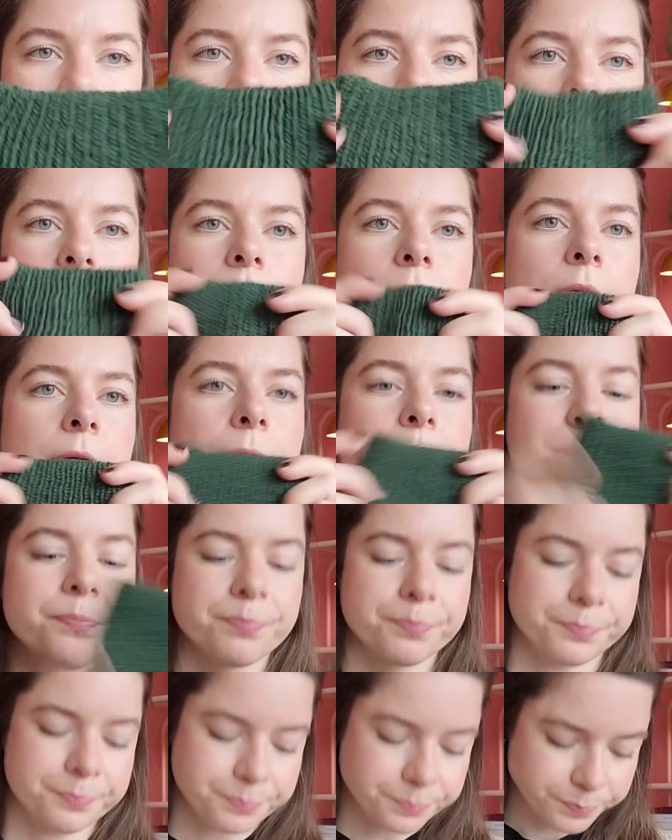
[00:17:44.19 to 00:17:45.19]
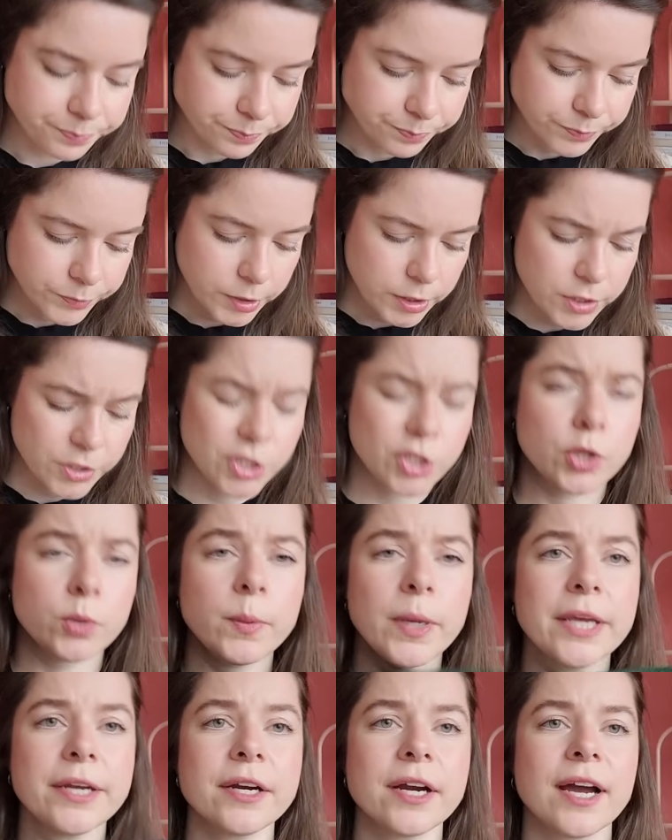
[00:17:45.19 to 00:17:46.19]
The
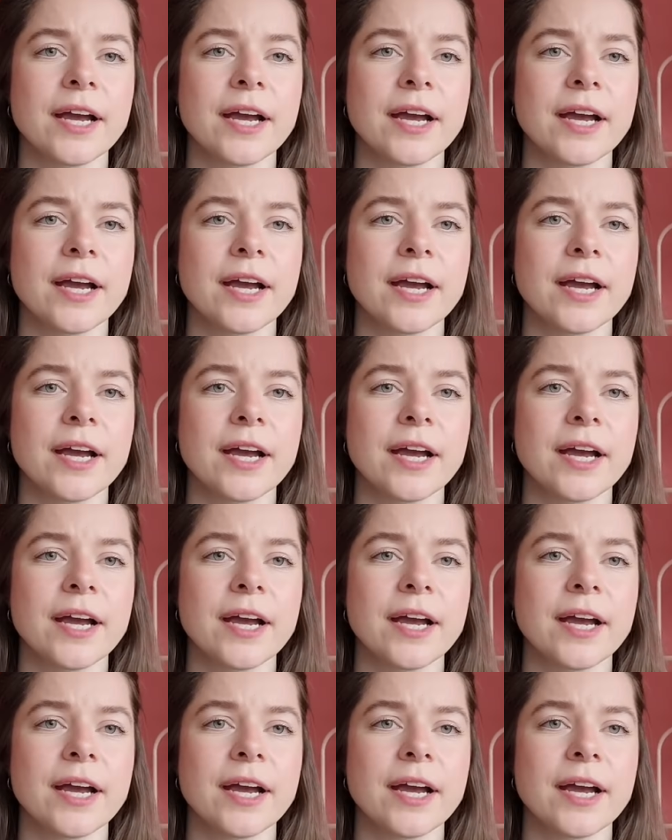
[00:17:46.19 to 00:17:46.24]
sweater